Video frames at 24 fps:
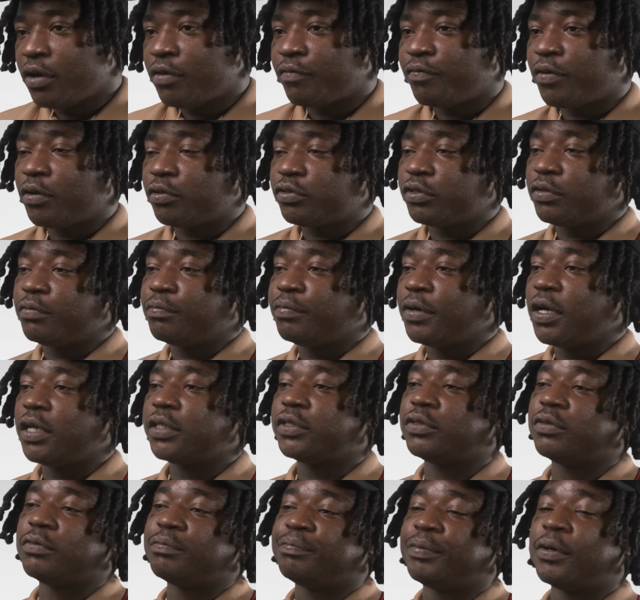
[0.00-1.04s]
Folks, them
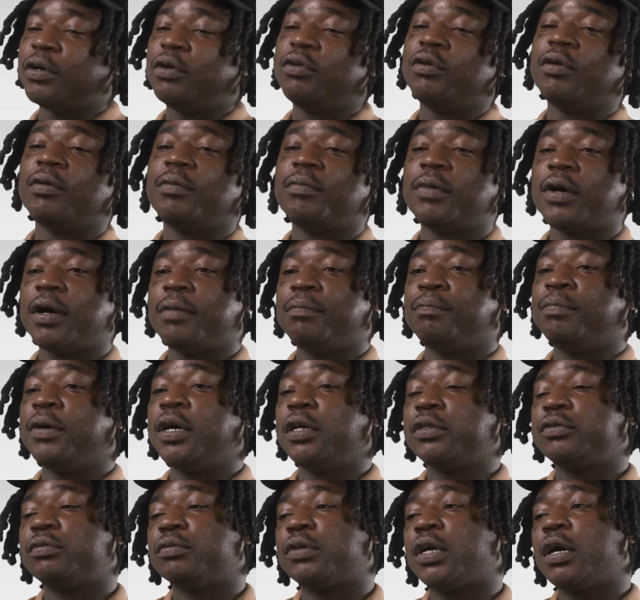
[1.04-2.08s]
bust, boom. Our
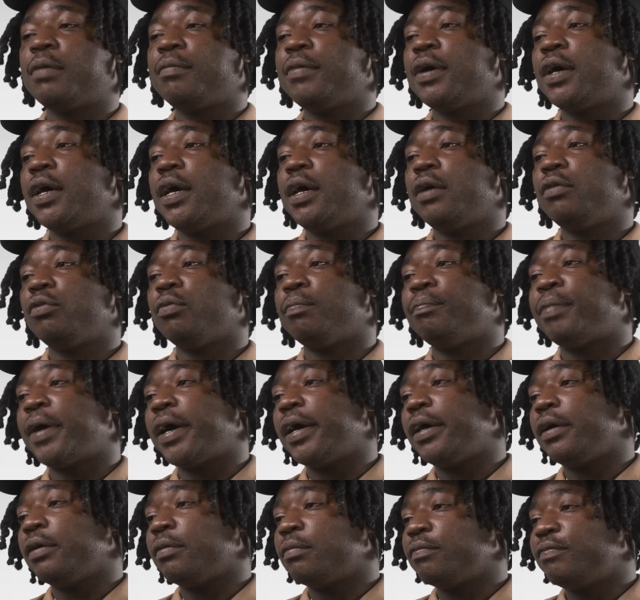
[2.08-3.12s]
bust, would come behind them,
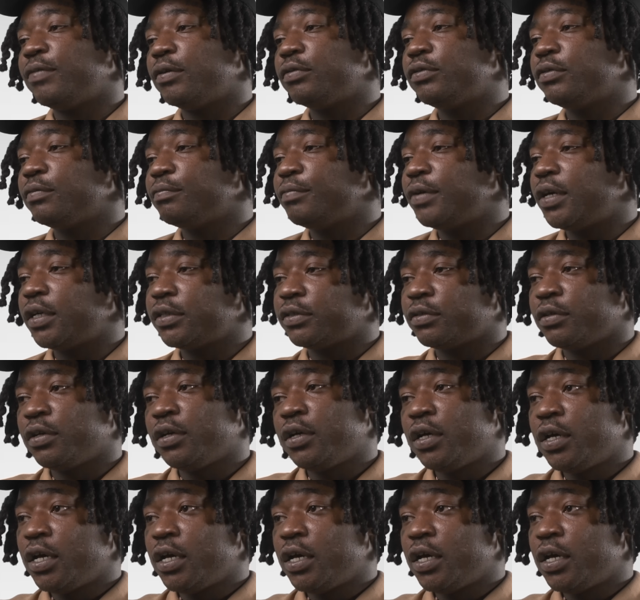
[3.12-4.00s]
bam. Folks, them bust.